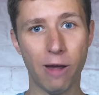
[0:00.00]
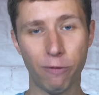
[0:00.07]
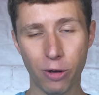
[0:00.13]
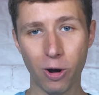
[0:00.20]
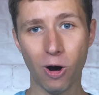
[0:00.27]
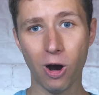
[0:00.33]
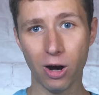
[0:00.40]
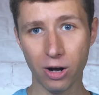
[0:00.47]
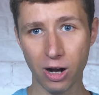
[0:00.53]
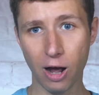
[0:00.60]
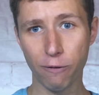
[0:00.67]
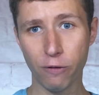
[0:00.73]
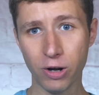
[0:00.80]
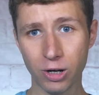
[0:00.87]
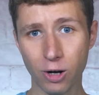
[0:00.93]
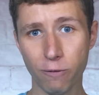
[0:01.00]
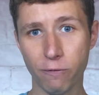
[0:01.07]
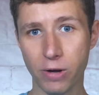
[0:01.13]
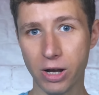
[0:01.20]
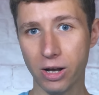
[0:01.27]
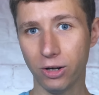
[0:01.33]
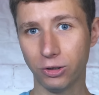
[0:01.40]
if there are enough
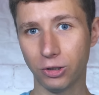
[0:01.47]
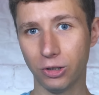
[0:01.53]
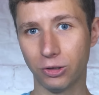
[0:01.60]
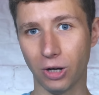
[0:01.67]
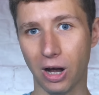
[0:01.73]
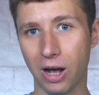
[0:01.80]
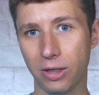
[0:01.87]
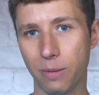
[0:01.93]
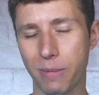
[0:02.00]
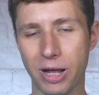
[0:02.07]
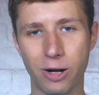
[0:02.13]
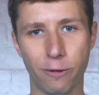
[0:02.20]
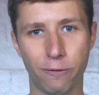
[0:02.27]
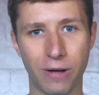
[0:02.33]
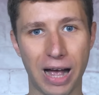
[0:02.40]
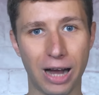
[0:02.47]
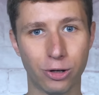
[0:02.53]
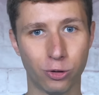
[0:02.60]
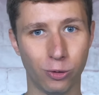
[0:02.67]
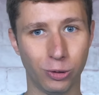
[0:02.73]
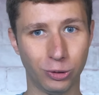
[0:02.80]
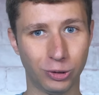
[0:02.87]
inconveniences on the
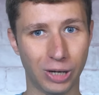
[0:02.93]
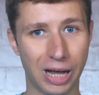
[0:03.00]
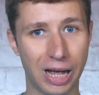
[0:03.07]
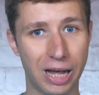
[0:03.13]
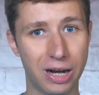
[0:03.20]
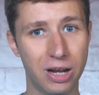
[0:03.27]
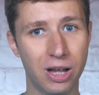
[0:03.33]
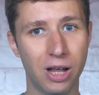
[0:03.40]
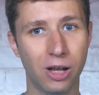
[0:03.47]
manufacturing side,